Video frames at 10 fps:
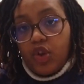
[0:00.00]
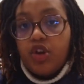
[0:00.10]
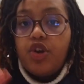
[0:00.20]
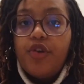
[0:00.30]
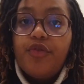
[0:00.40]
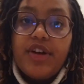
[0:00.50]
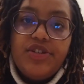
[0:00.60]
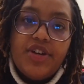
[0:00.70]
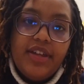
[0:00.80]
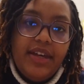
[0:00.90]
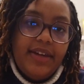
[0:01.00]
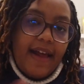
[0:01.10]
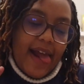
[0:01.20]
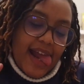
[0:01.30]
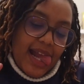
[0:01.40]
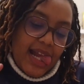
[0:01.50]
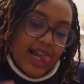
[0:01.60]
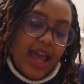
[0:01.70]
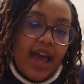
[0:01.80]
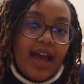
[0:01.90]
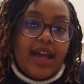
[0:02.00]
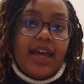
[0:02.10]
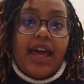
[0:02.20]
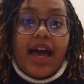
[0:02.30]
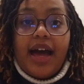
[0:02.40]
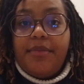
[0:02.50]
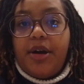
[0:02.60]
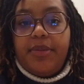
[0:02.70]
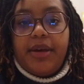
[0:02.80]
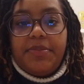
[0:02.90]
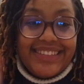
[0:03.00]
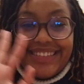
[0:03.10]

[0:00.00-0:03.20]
your friend Chelly. I'm out, babe.